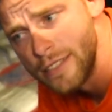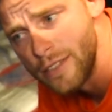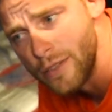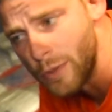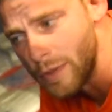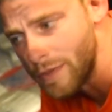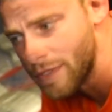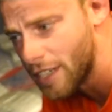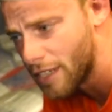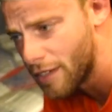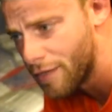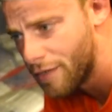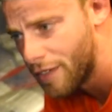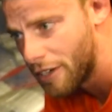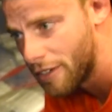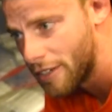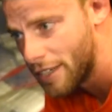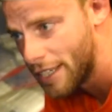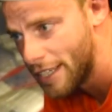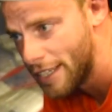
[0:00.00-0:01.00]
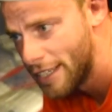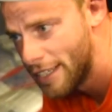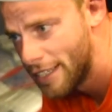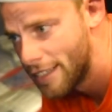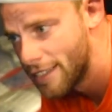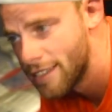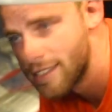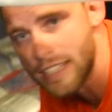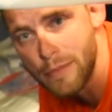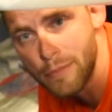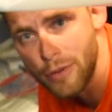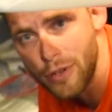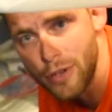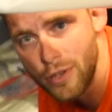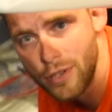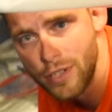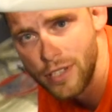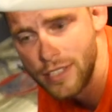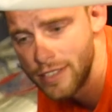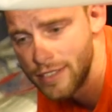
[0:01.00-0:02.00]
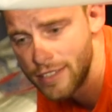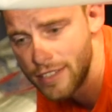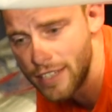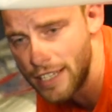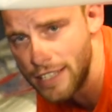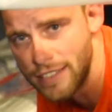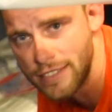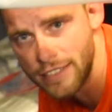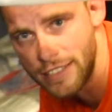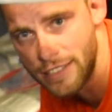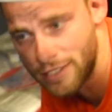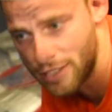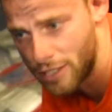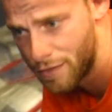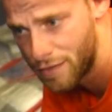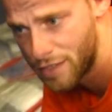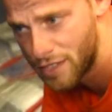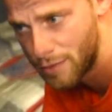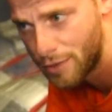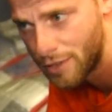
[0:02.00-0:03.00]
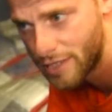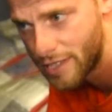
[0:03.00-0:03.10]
we've got a very simple, easily serviceable